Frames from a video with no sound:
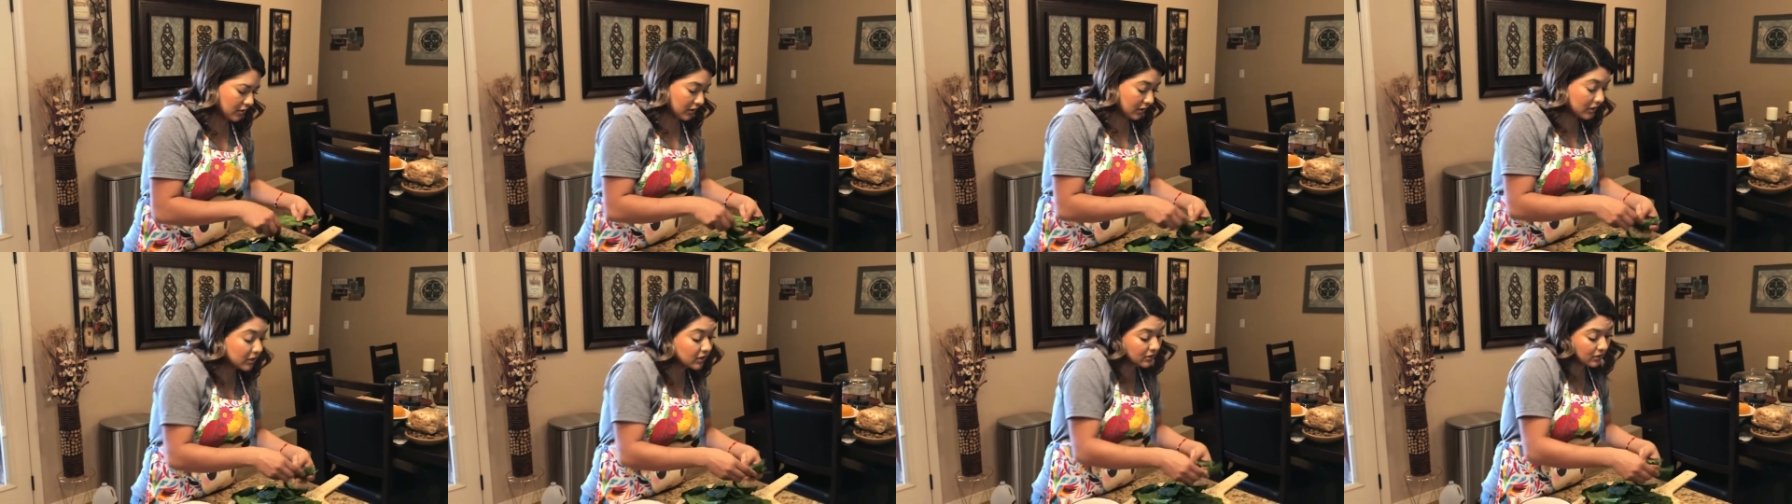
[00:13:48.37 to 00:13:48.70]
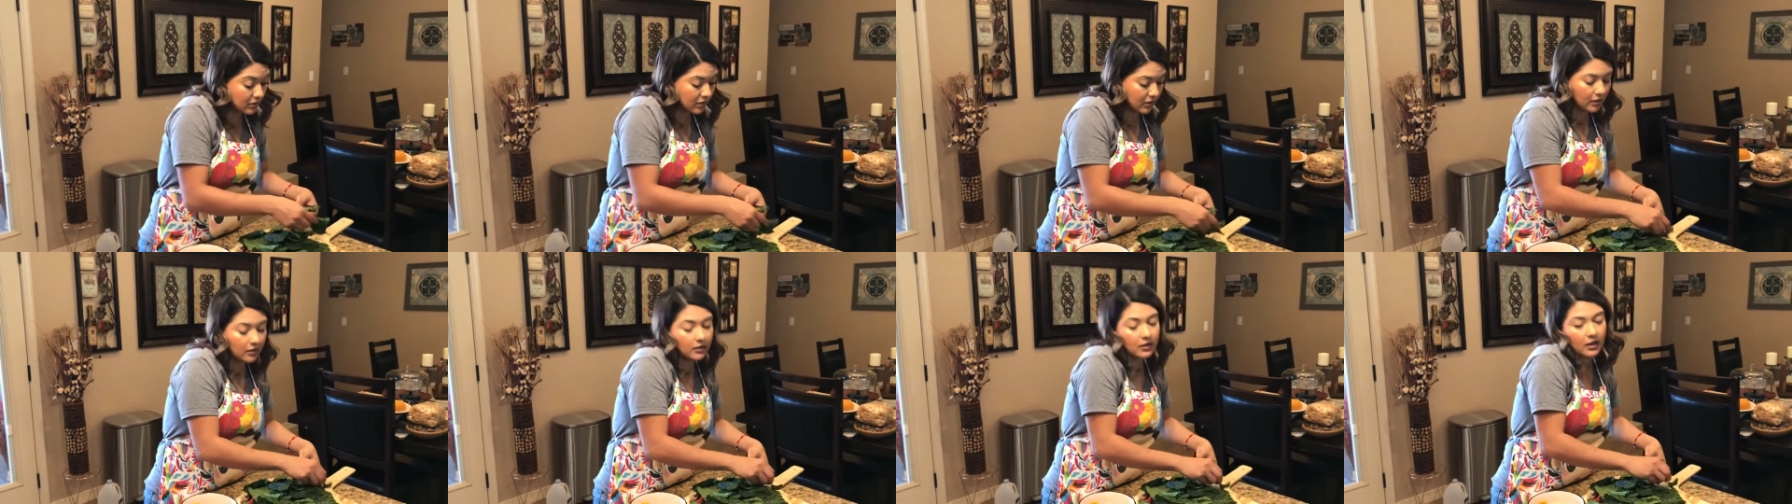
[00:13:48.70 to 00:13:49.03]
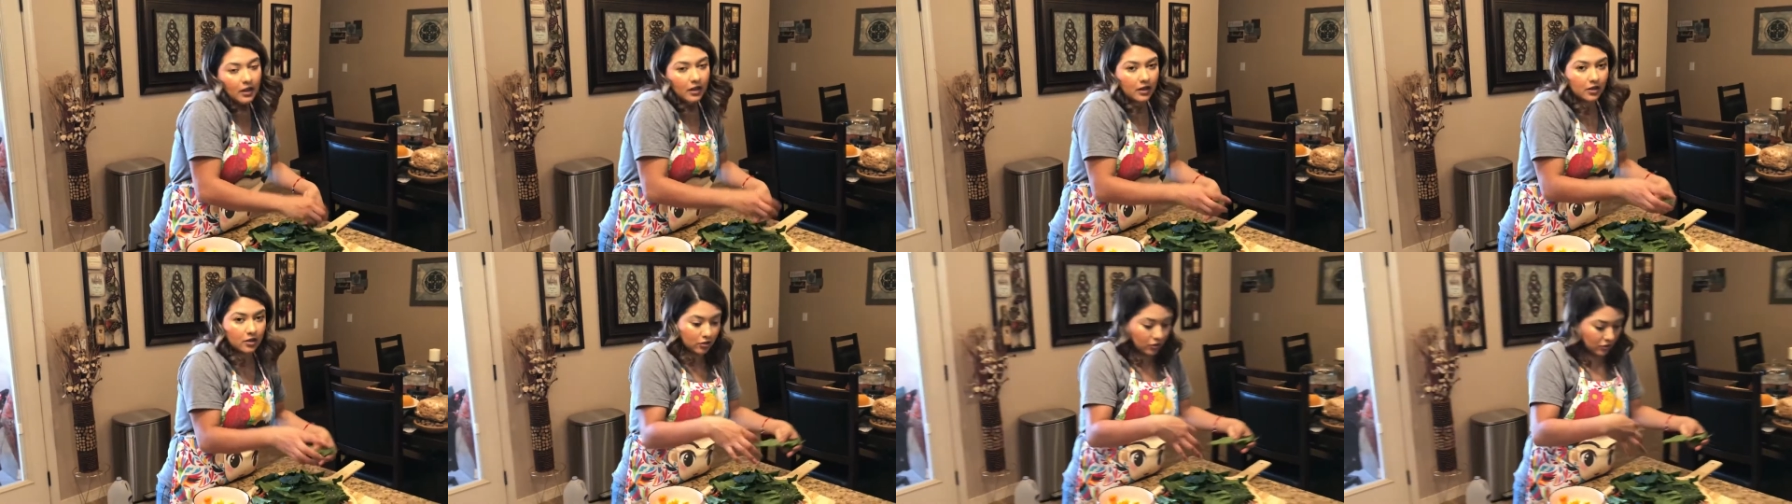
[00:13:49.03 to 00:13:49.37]
because
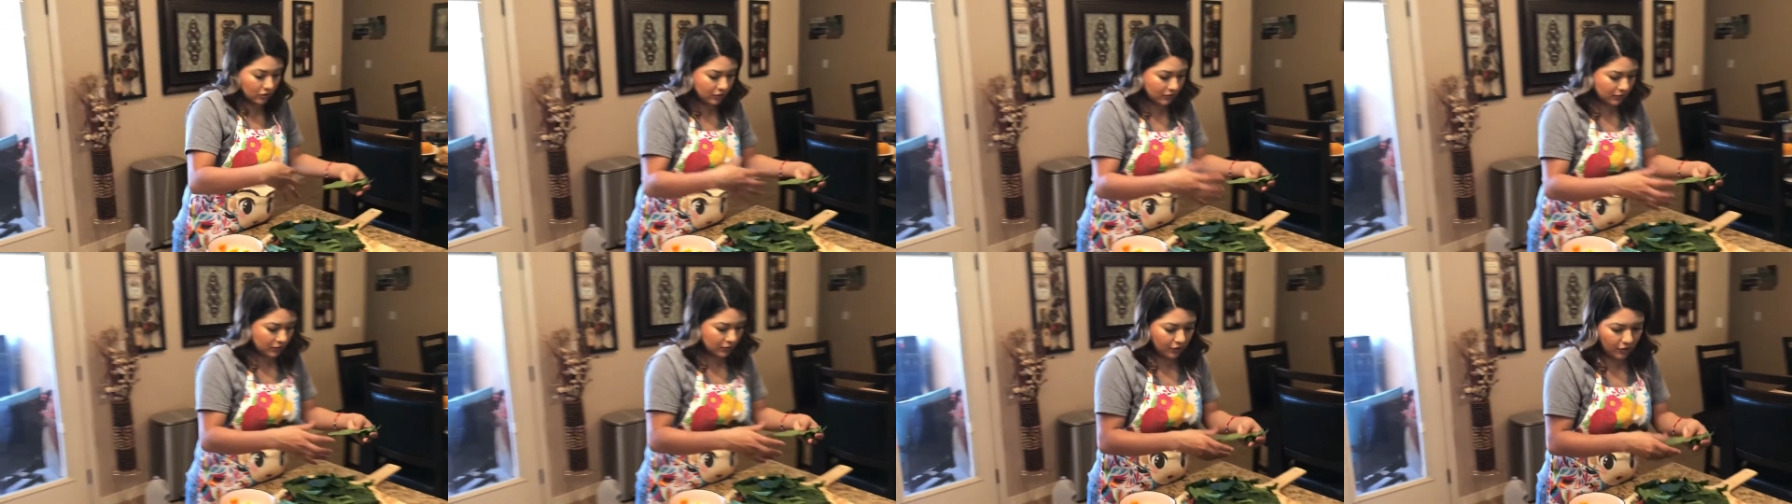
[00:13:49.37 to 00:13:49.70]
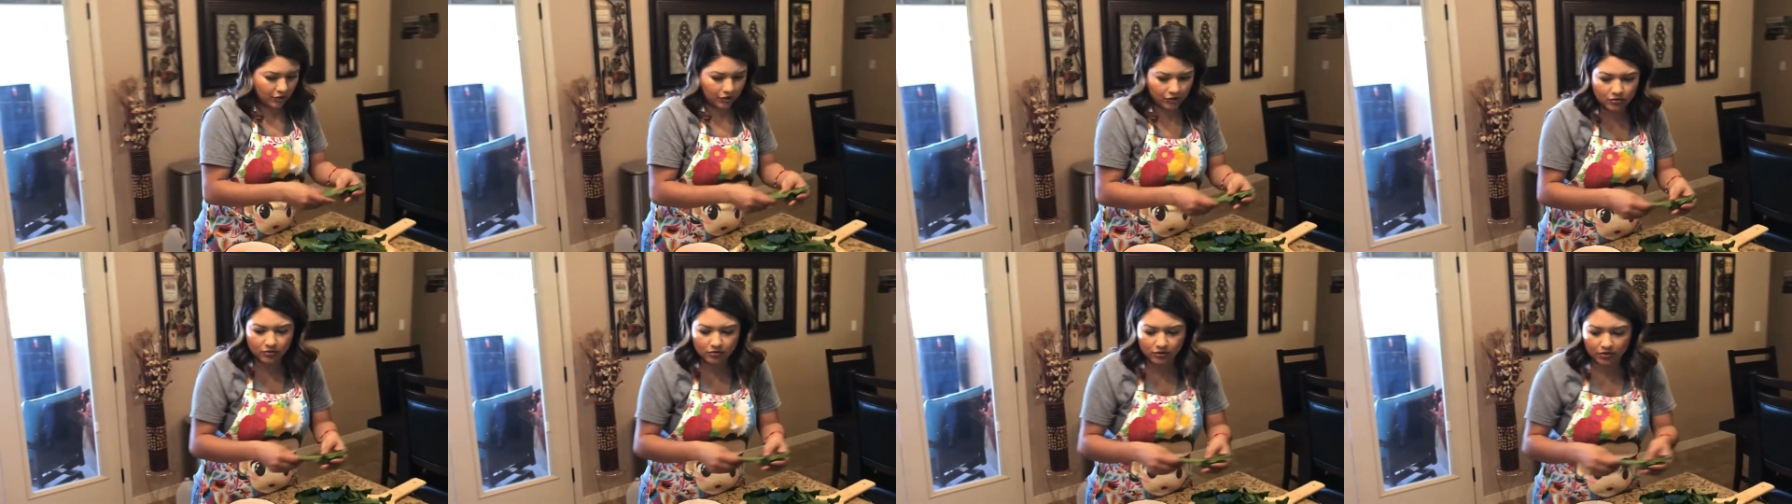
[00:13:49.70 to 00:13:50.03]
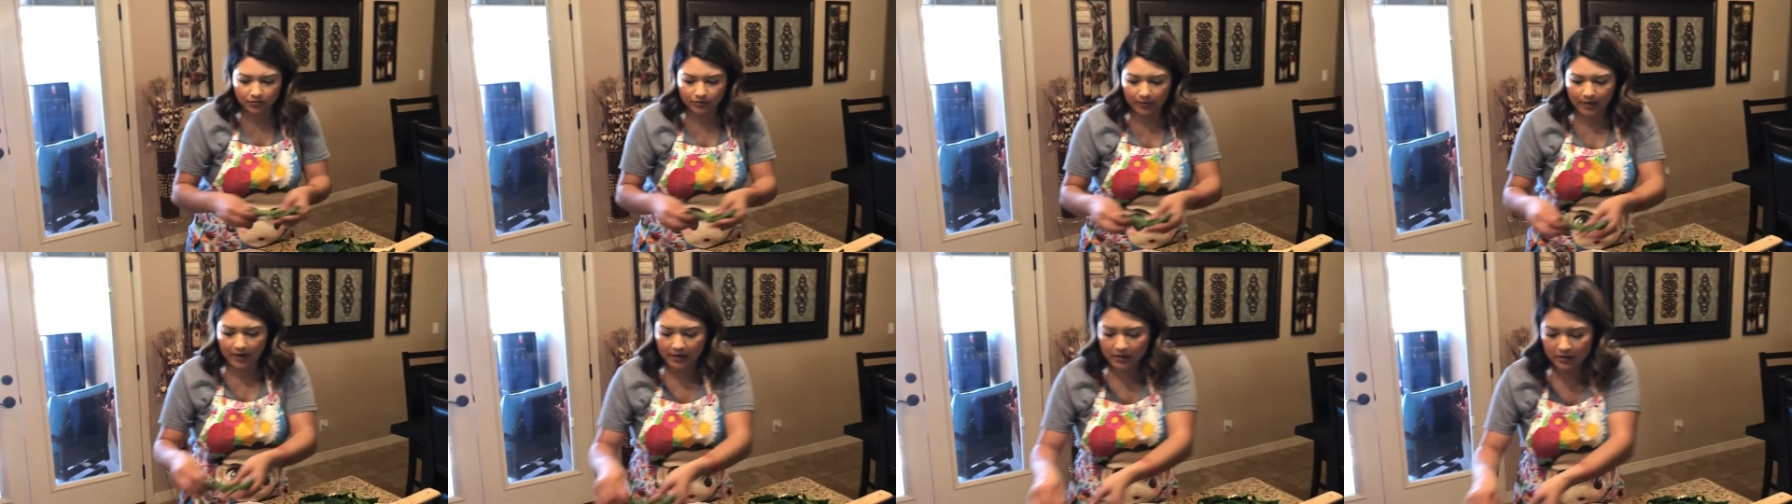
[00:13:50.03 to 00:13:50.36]
they look
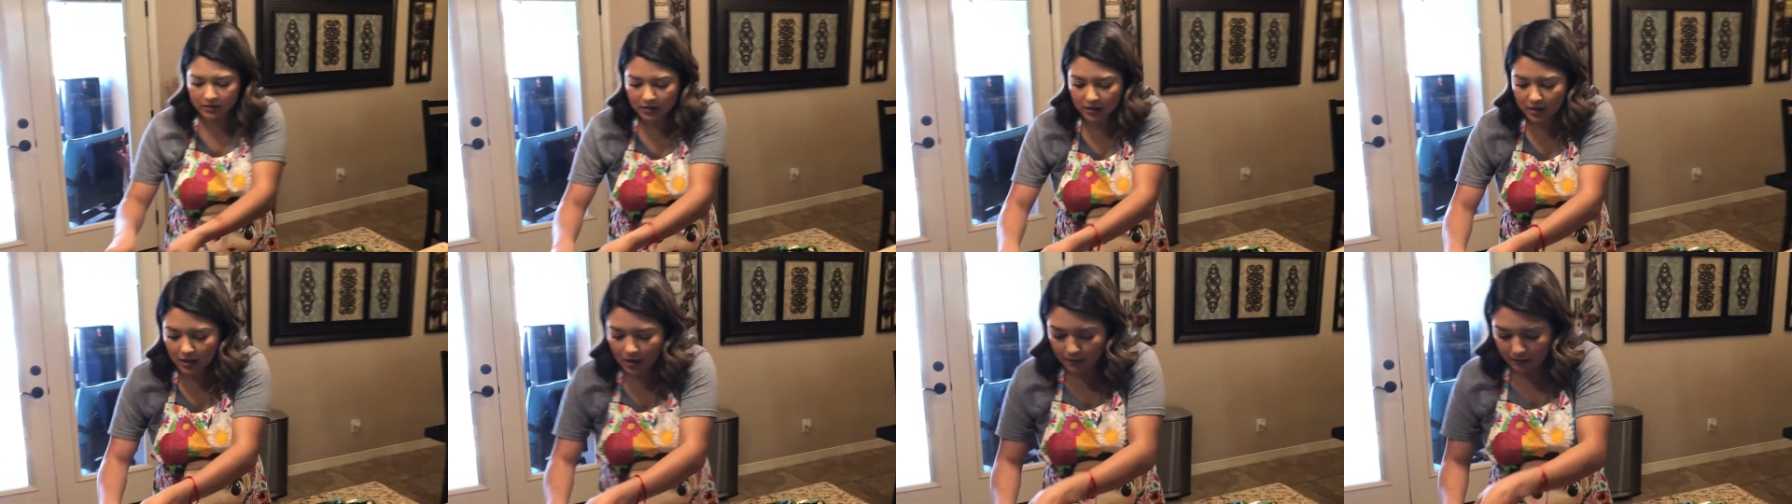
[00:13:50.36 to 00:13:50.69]
huge, right,